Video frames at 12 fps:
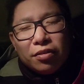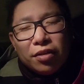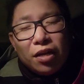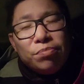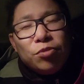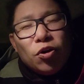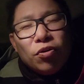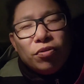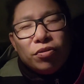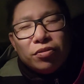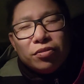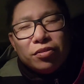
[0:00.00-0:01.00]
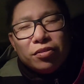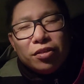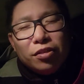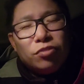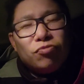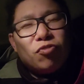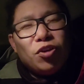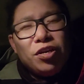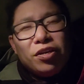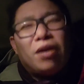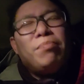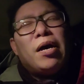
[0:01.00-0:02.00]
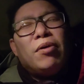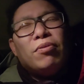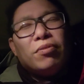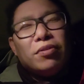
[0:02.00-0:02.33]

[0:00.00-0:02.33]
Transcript: Let him go. He's free. Come out.